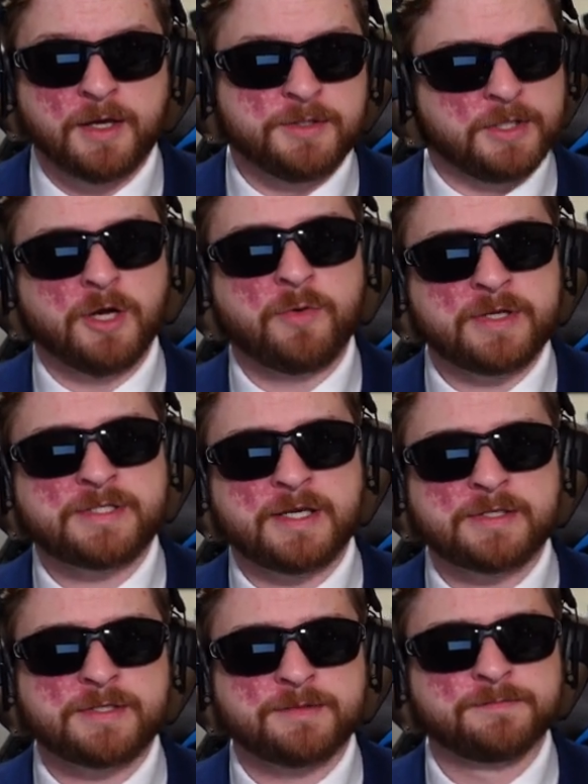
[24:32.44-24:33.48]
do you know what it
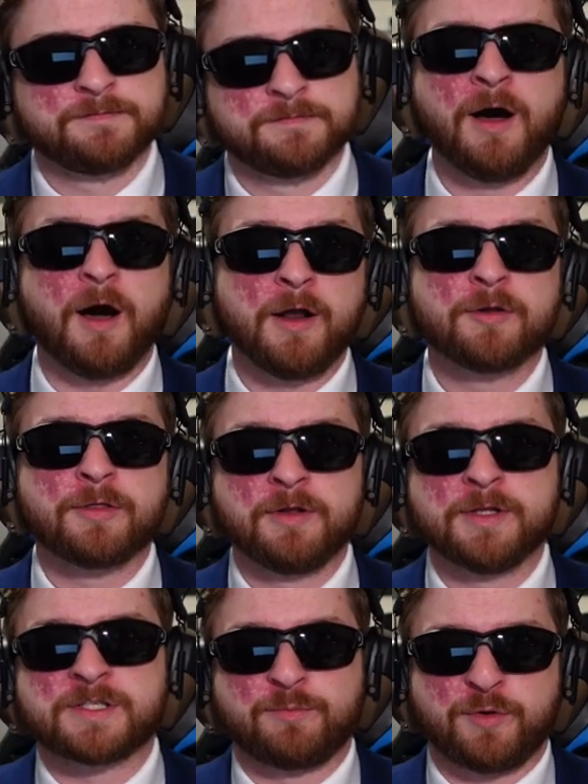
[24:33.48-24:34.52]
says? Under the
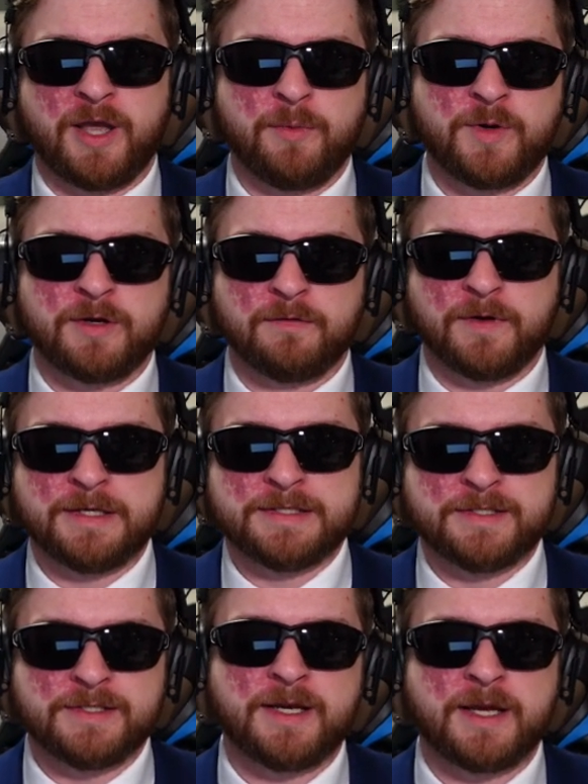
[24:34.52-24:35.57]
list of prohibited
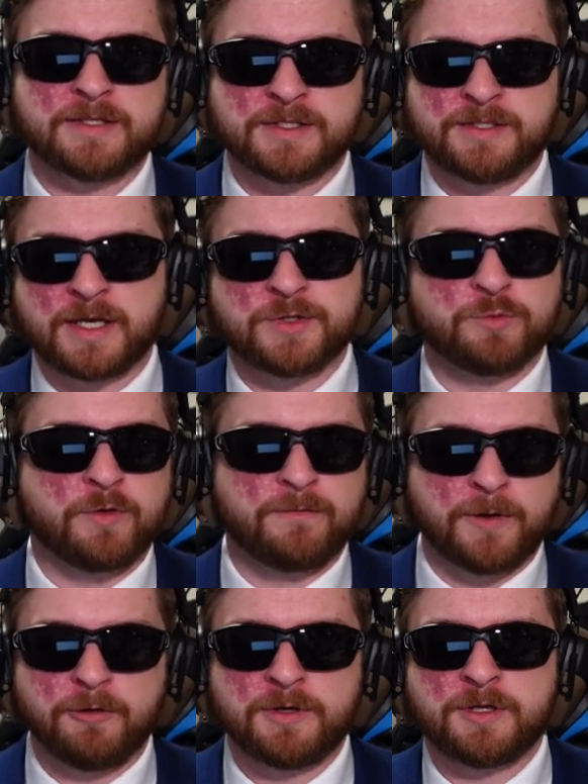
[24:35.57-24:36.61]
devices, it has a section
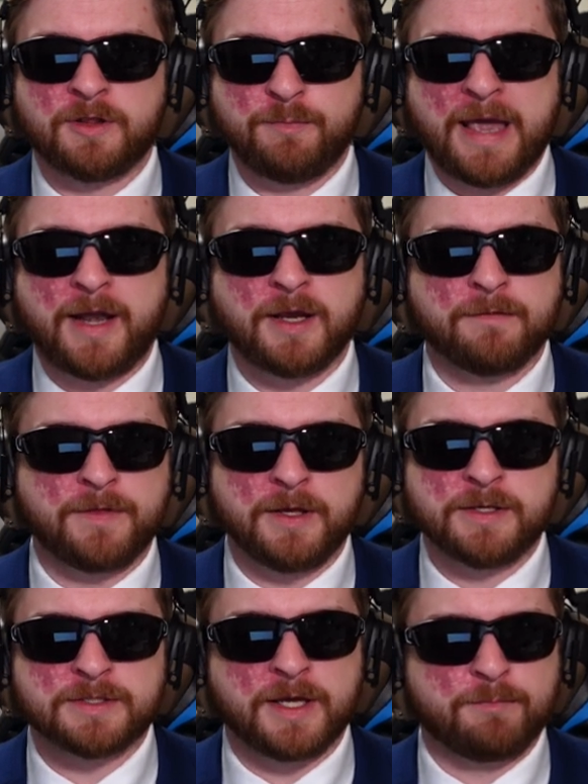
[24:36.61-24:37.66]
referring to the banning of
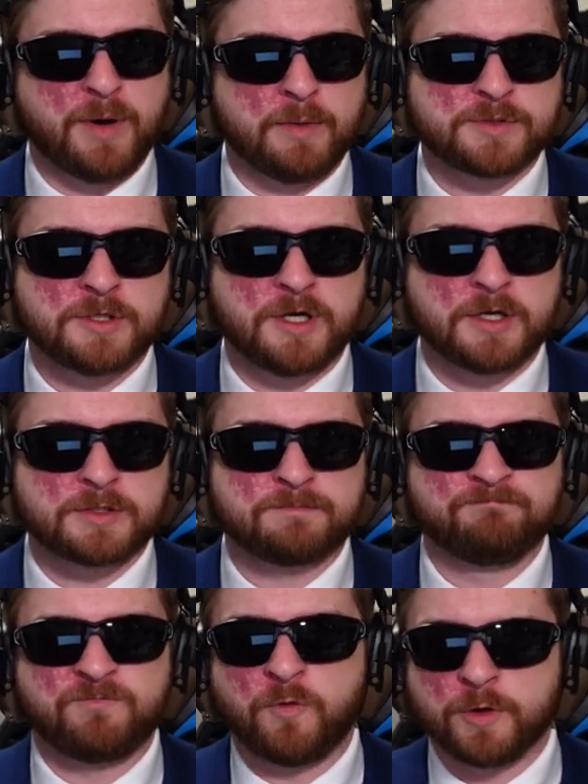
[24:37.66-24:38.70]
things like bump stocks,
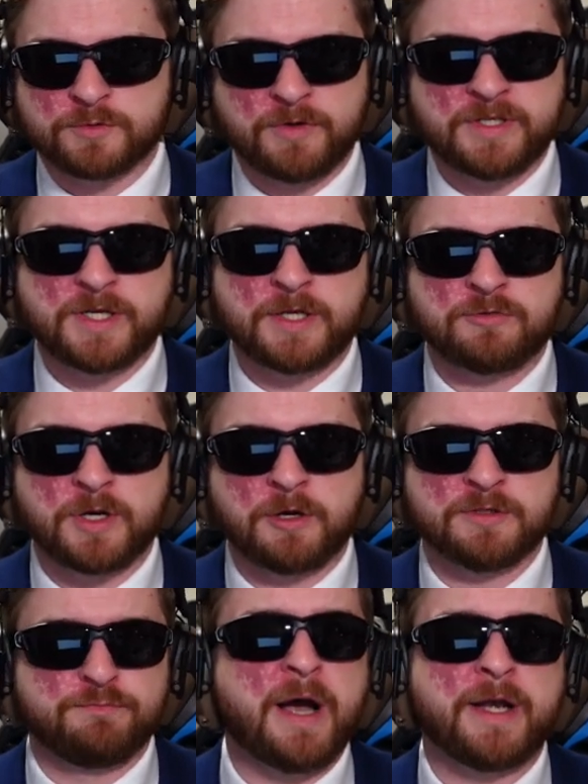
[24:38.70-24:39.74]
forced reset
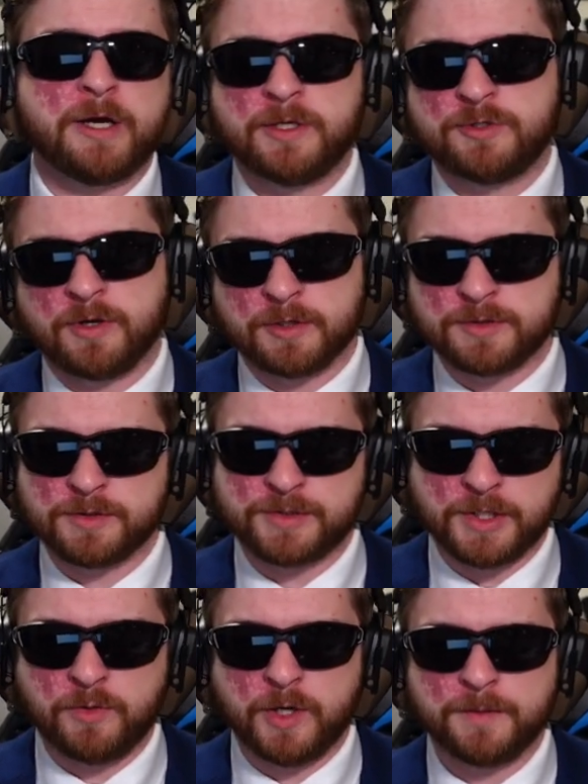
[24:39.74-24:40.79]
triggers, binary triggers, and
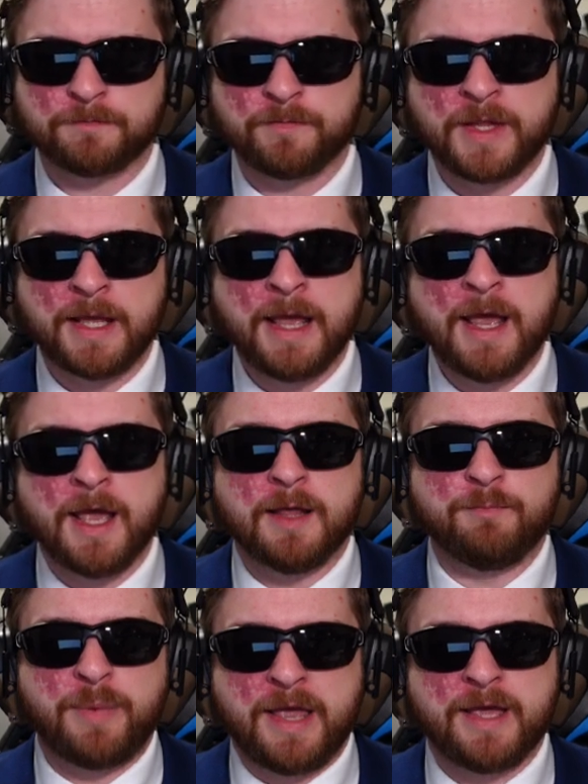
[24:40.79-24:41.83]
so on.
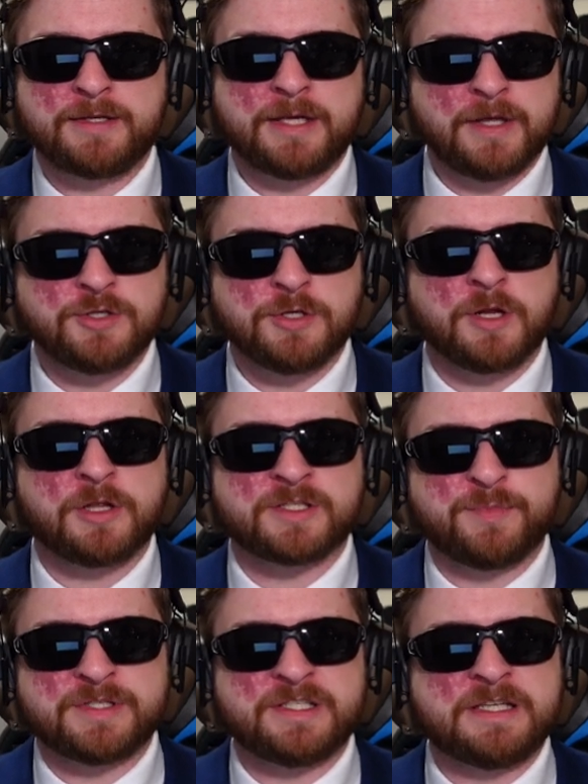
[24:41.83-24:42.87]
And pay attention to the
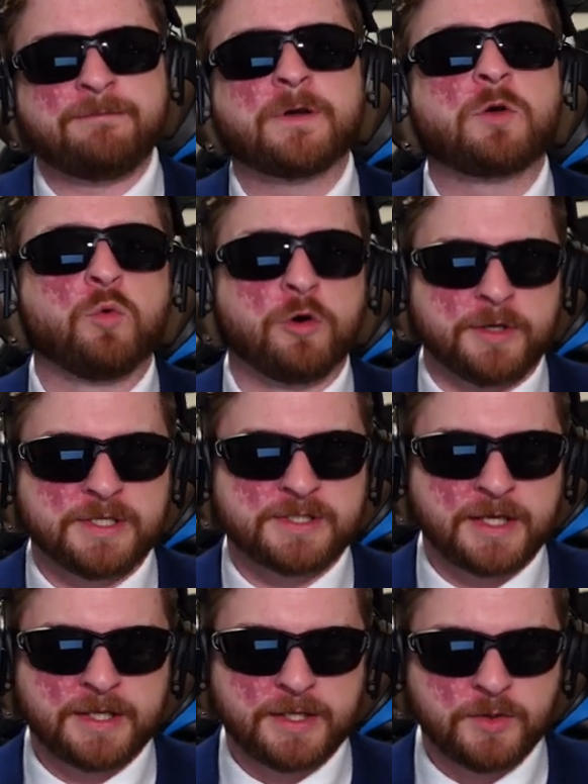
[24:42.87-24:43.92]
specific wordings
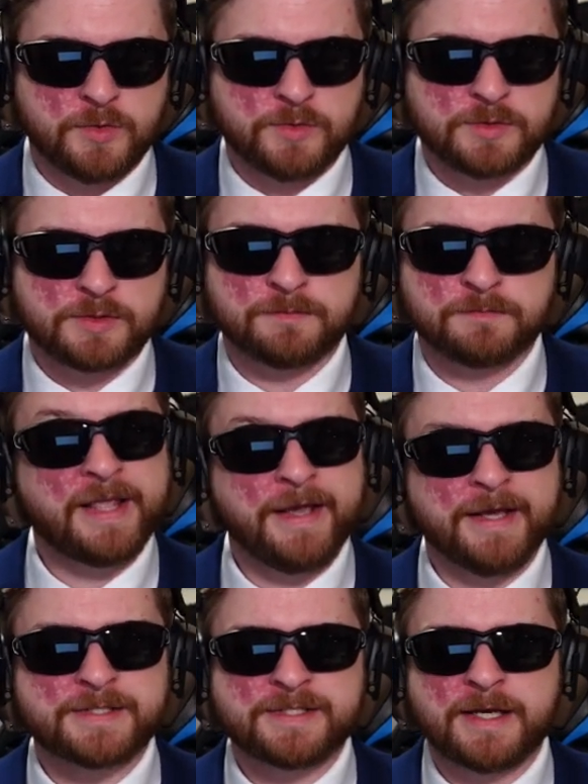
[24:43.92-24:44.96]
they use.
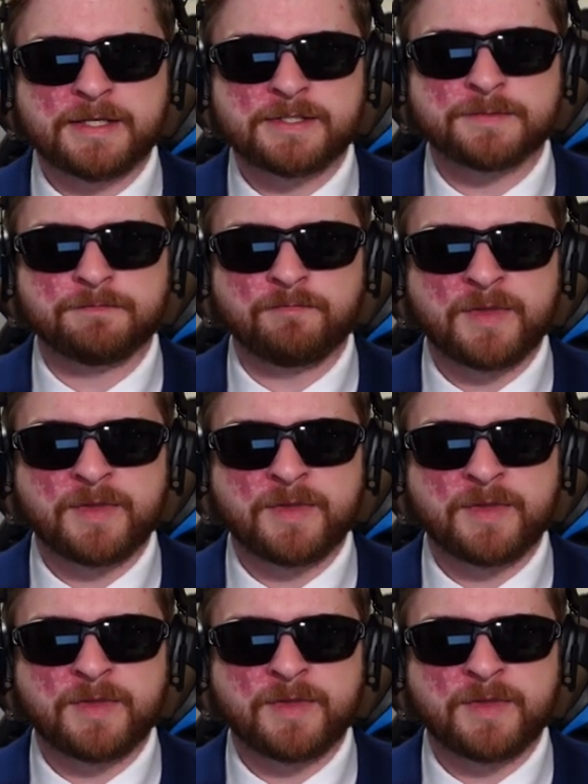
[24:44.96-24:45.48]
It says,